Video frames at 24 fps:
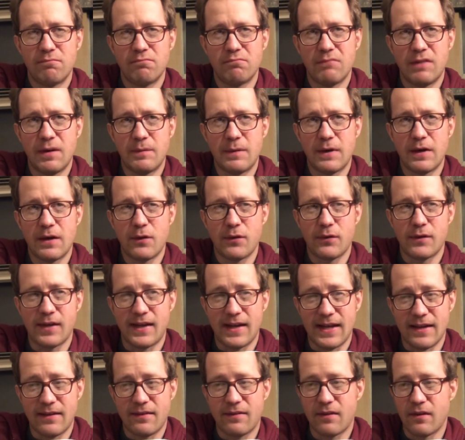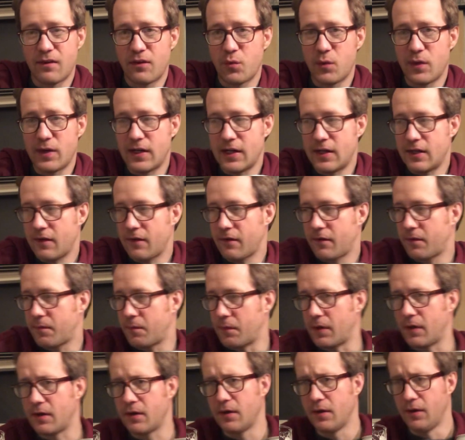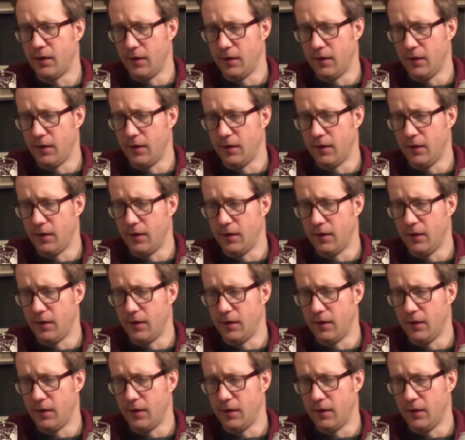I'm not always against the sweatiness, but